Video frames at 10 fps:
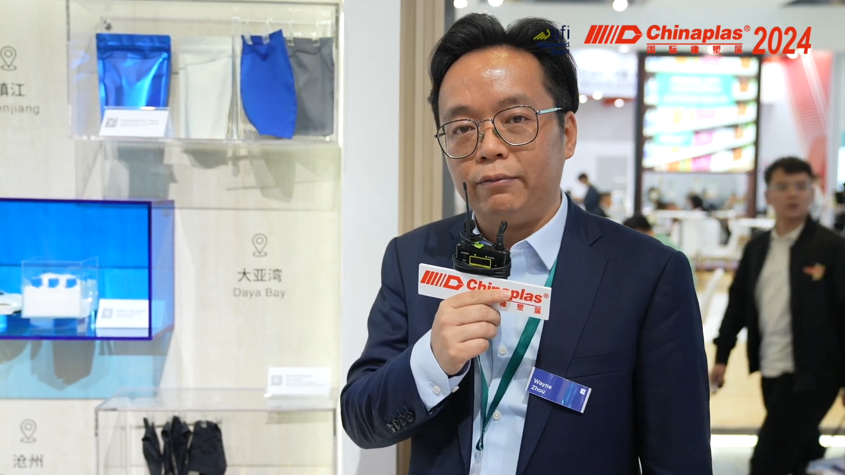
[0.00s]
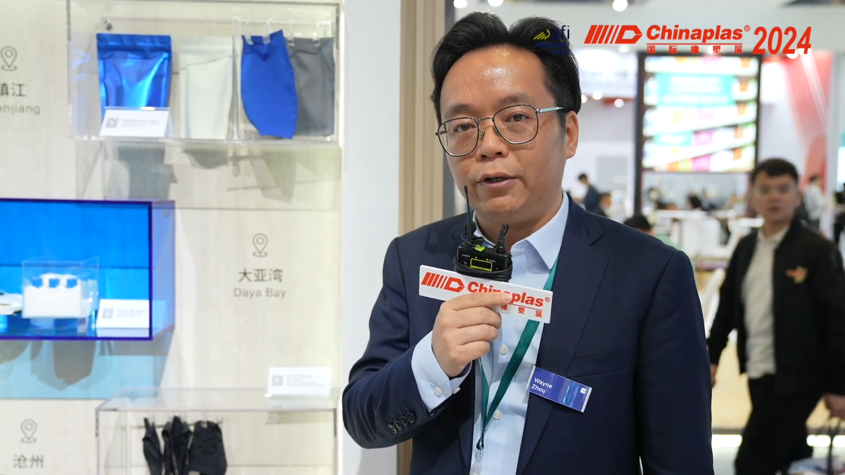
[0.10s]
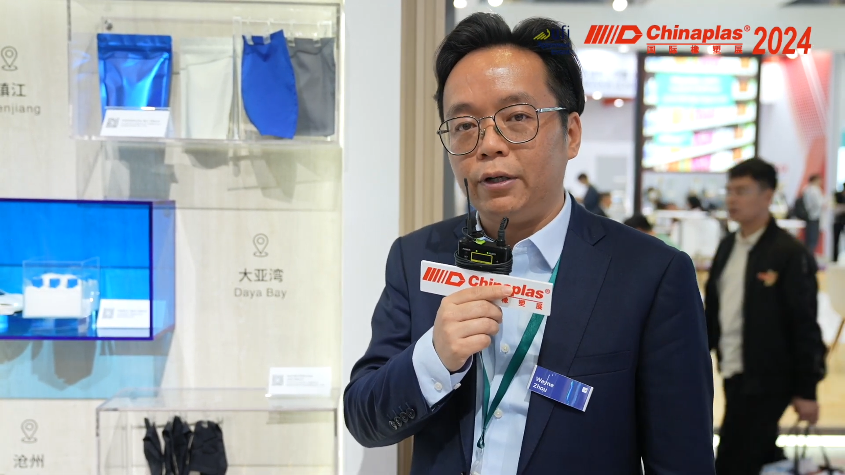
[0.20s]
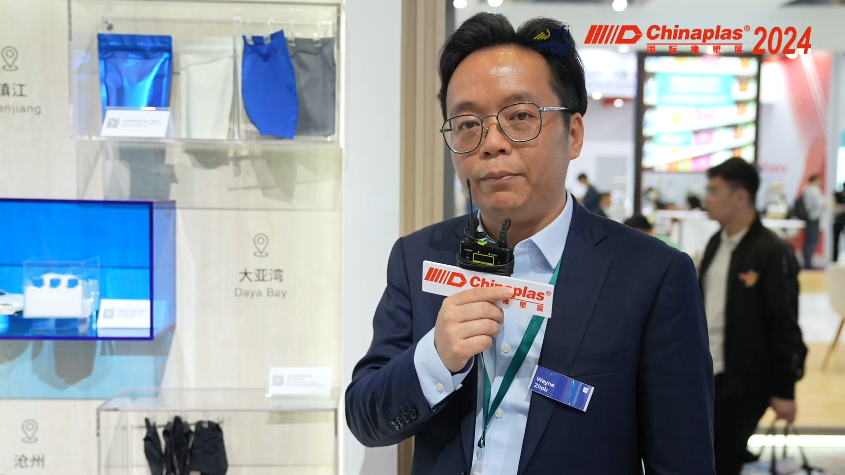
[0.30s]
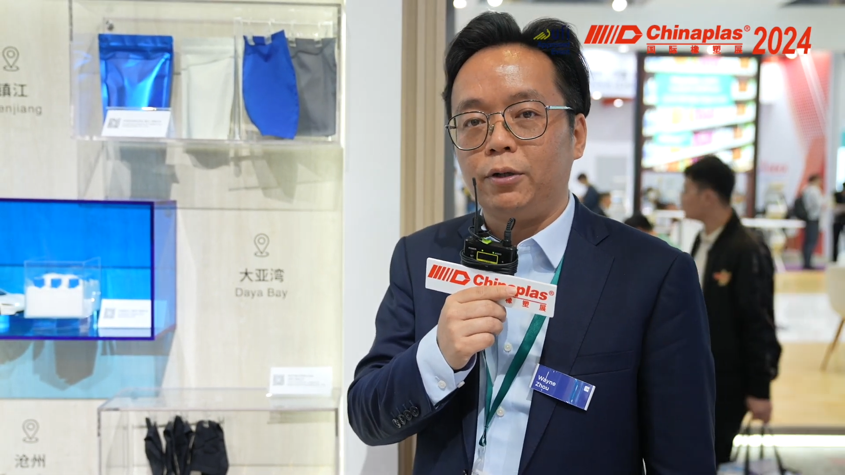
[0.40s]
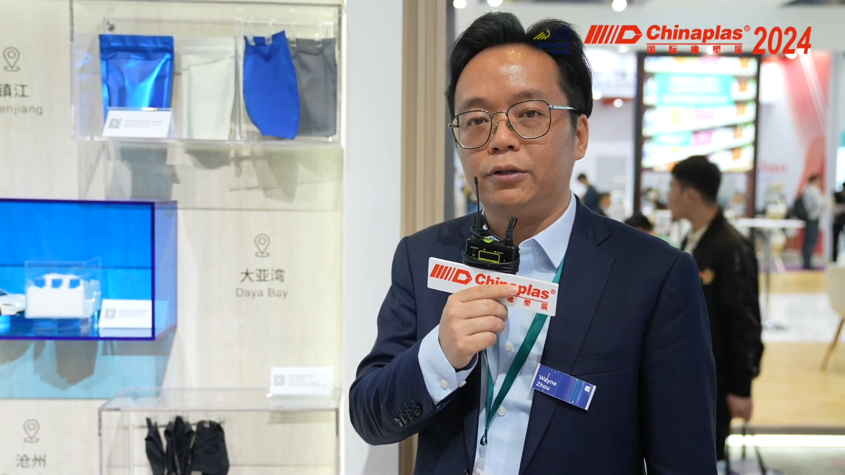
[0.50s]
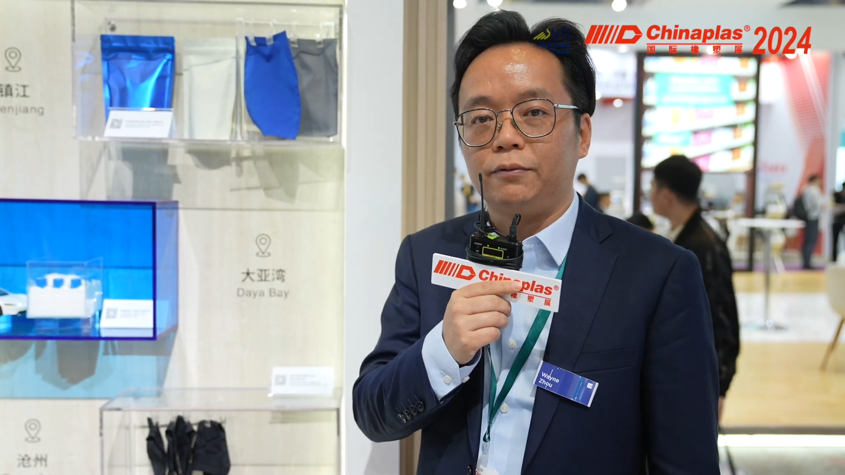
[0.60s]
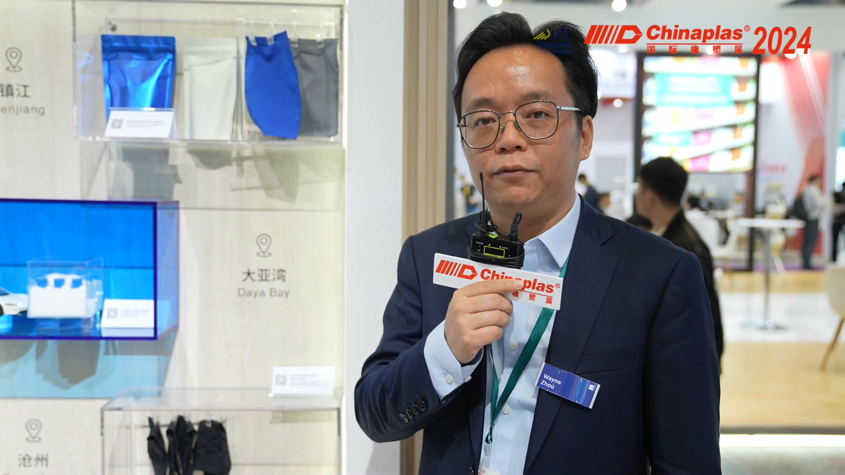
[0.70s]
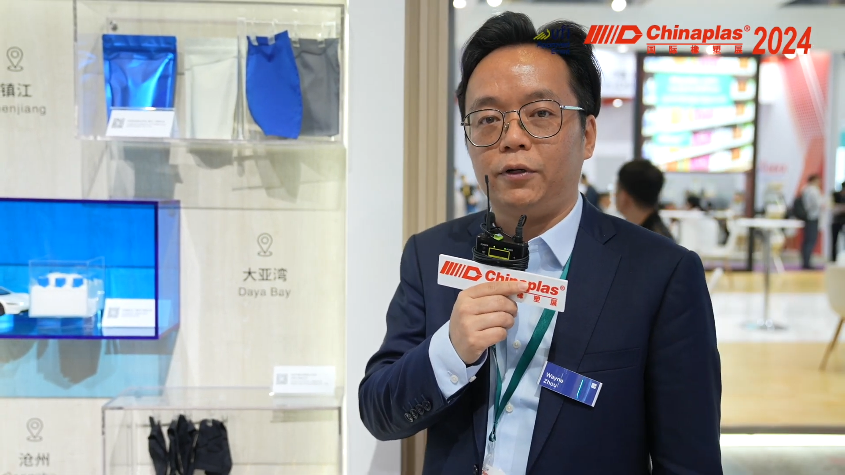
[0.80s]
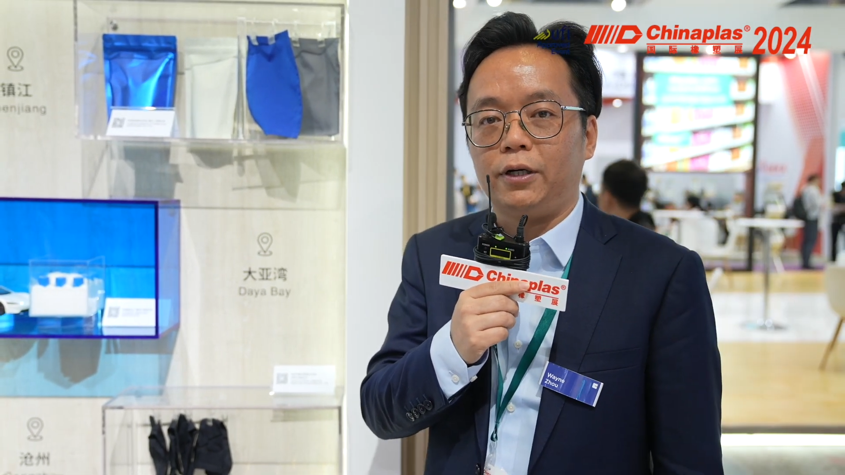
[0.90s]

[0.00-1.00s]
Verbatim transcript: very important for